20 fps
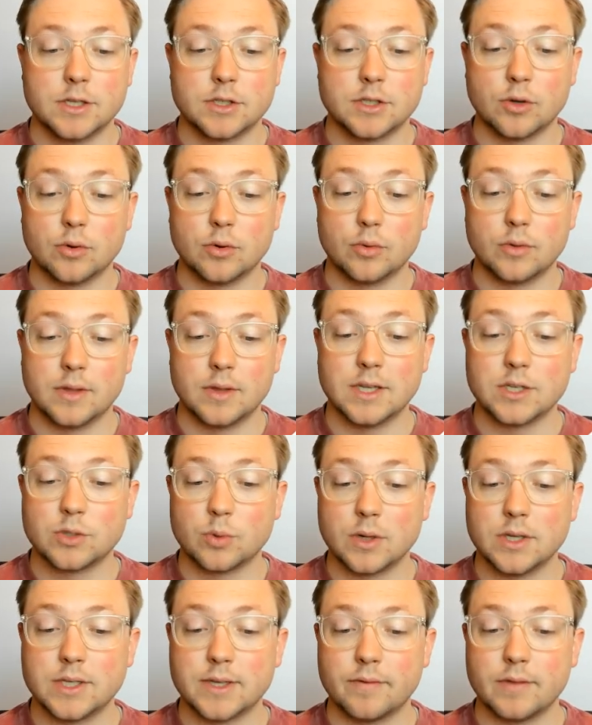so this
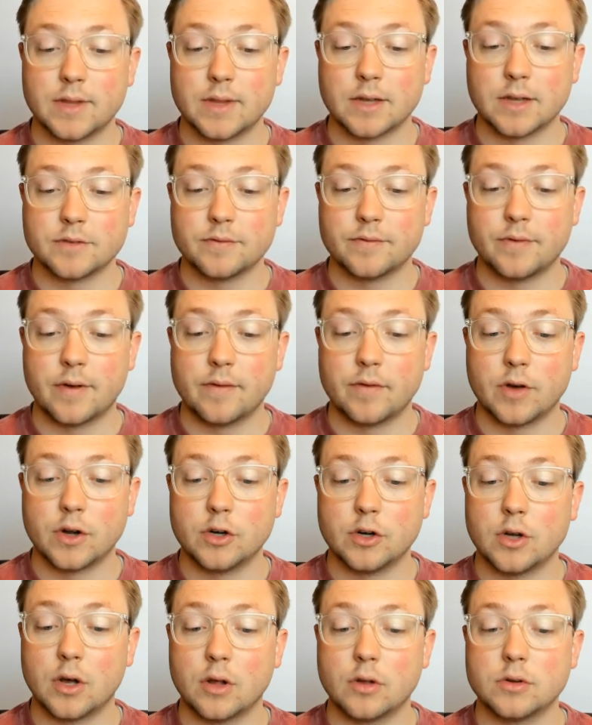
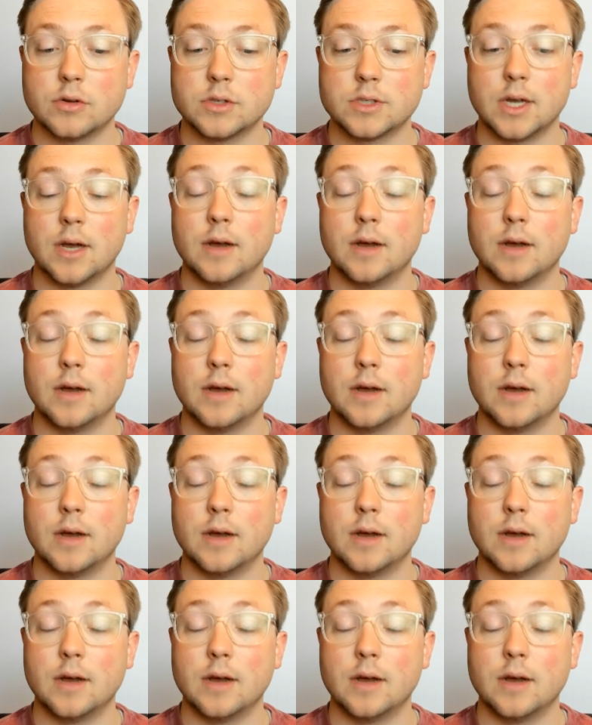$27,500